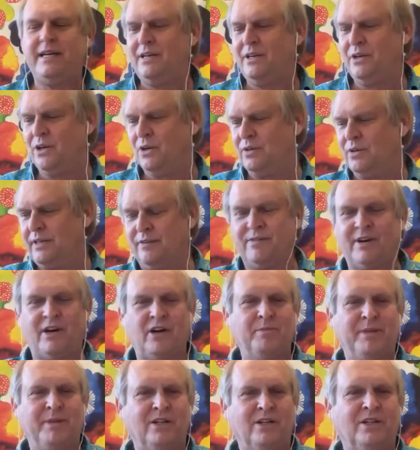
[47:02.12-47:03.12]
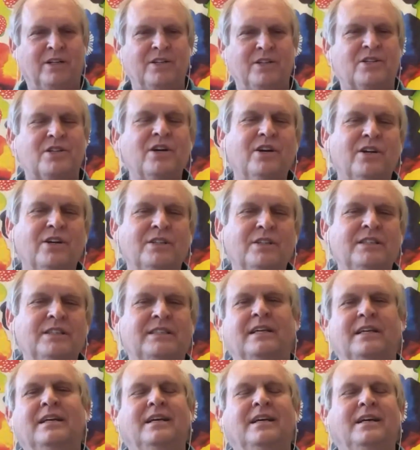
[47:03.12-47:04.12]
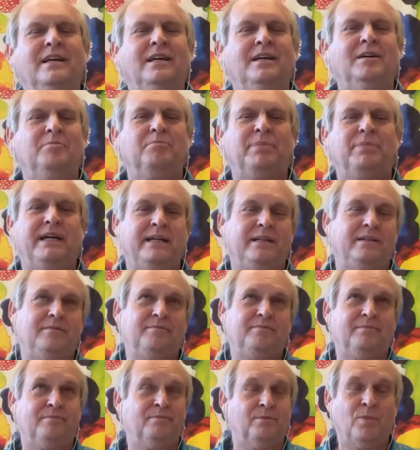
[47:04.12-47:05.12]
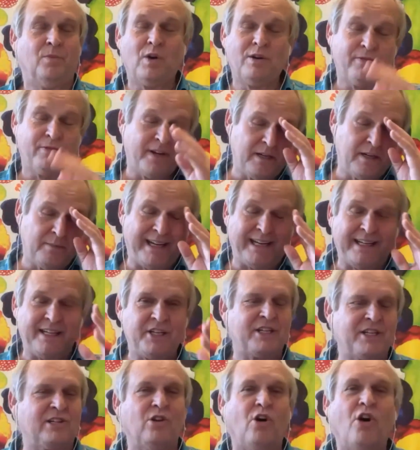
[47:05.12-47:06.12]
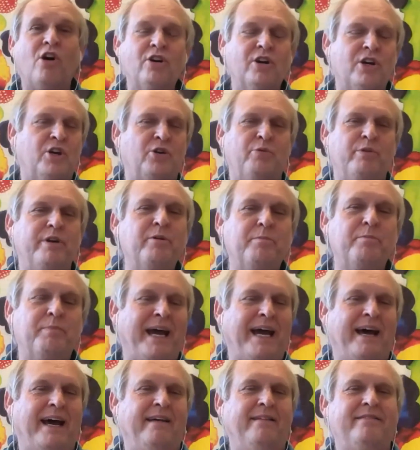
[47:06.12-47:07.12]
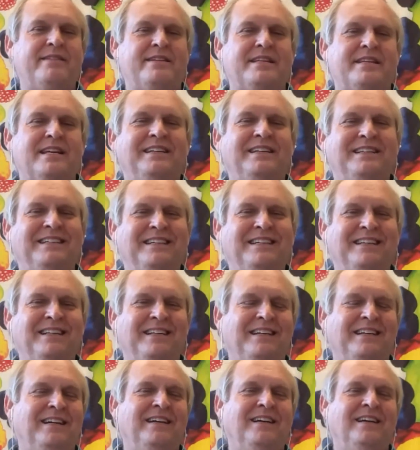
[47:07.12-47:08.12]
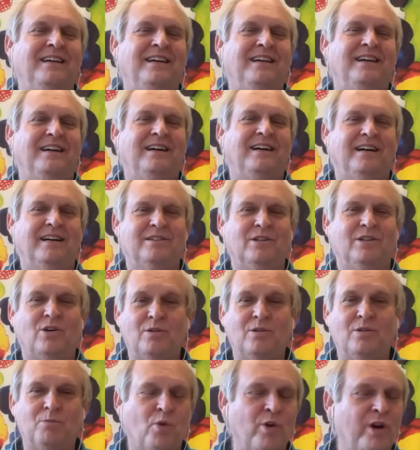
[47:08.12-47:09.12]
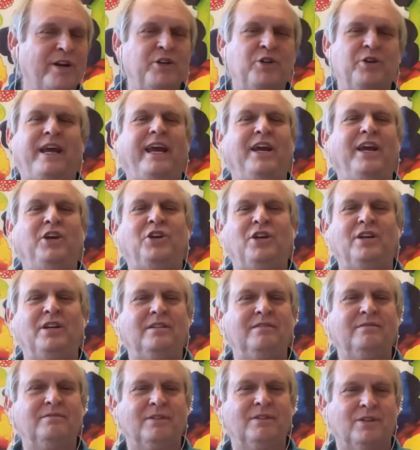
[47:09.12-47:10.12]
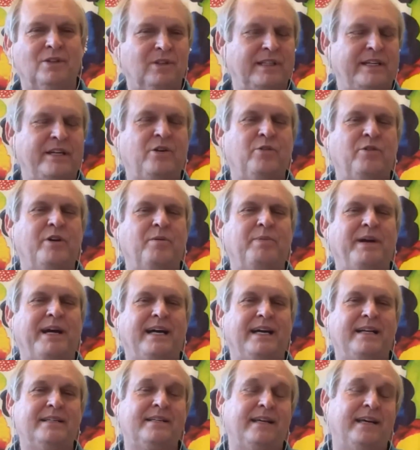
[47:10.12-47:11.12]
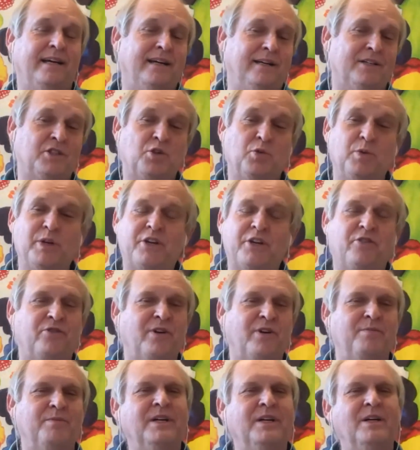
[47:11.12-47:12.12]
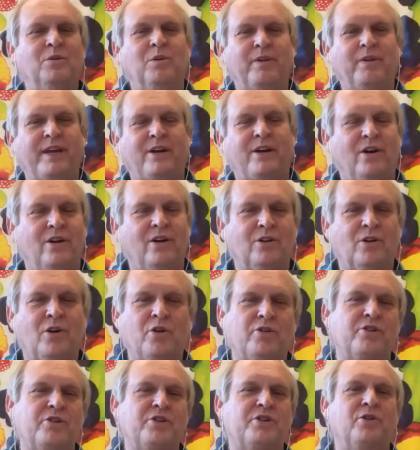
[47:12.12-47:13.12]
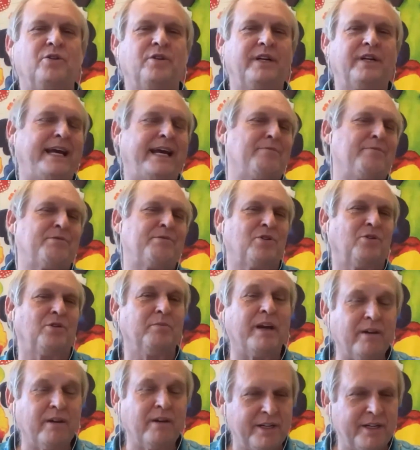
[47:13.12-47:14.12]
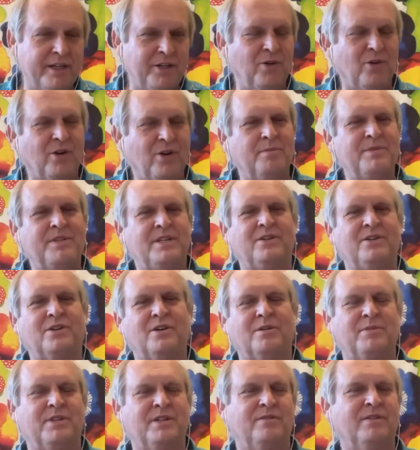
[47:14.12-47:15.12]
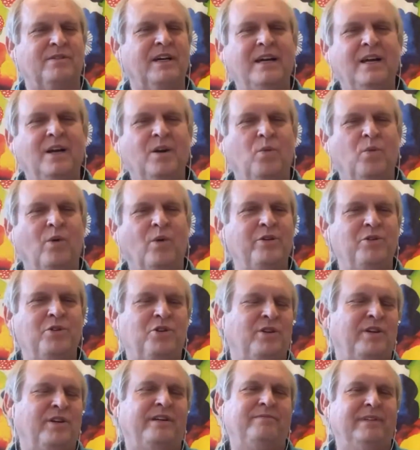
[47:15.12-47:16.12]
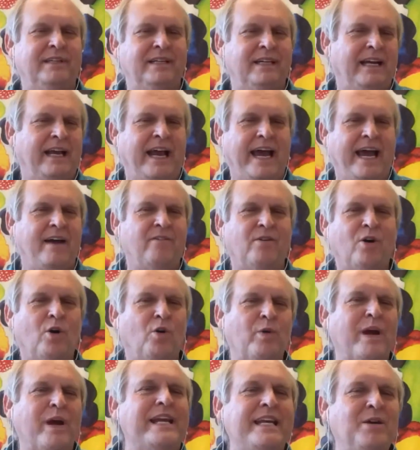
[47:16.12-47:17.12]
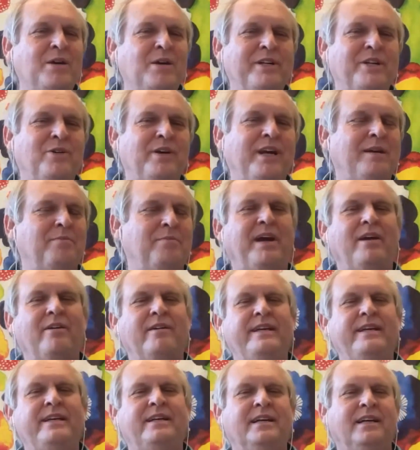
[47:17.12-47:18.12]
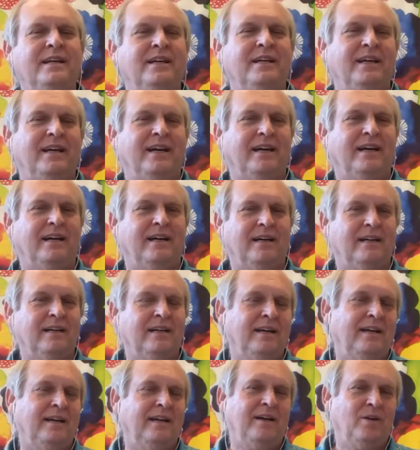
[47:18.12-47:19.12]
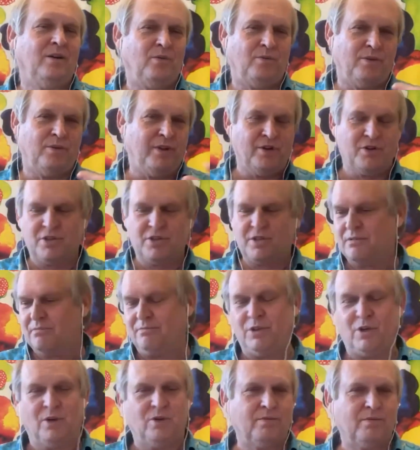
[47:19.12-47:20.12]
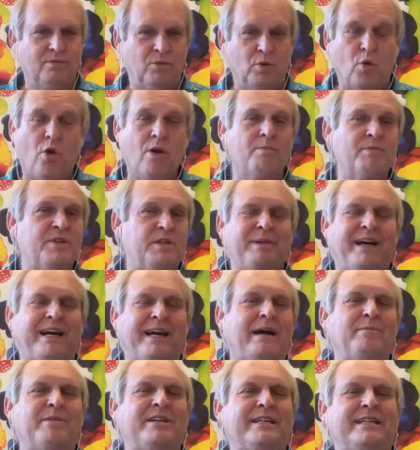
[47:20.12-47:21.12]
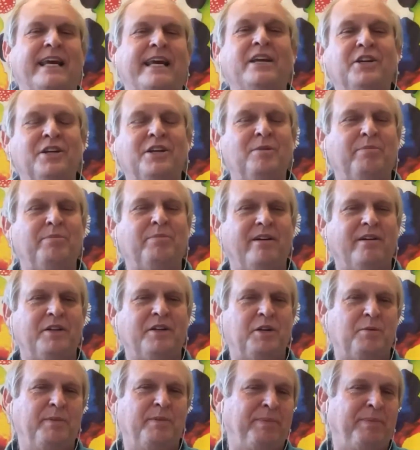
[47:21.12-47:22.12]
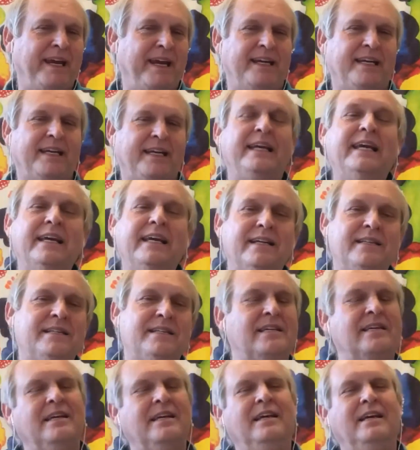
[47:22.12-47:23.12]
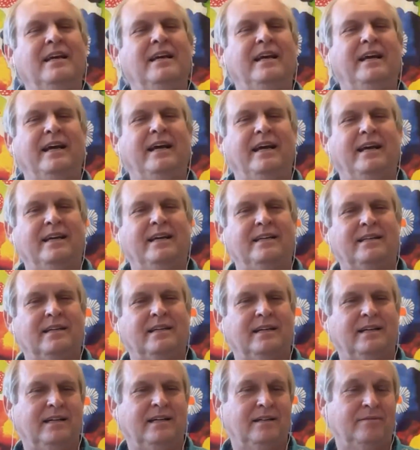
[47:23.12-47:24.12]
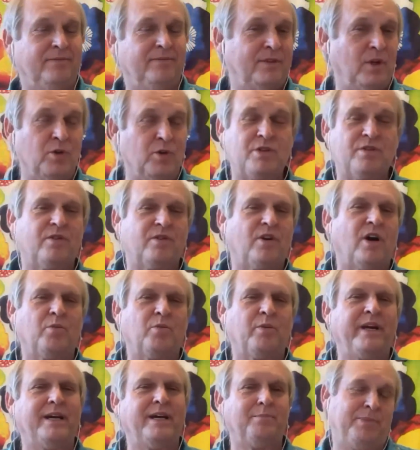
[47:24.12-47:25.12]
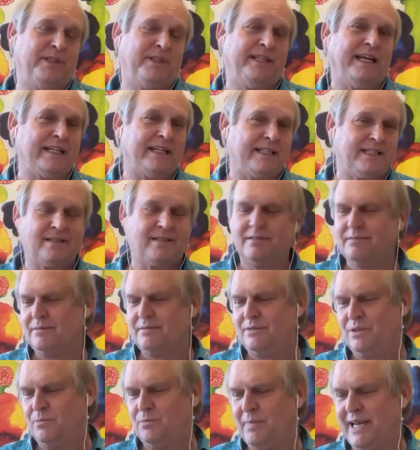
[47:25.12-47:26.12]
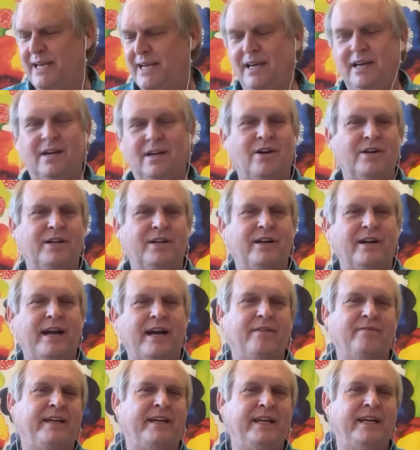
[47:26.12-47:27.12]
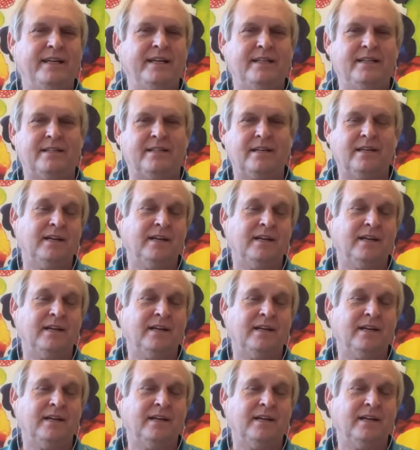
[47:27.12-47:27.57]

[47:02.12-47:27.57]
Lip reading: environmental concerns, but more fundamentally just longer career paths, more education, early career paths, switch from what they call cornerstone to capstone marriage norms in terms of what you should have already when you get married. There's, norms about how much attention parents should be paying to kids, and those have gone way up, and that's making it hard to have kids.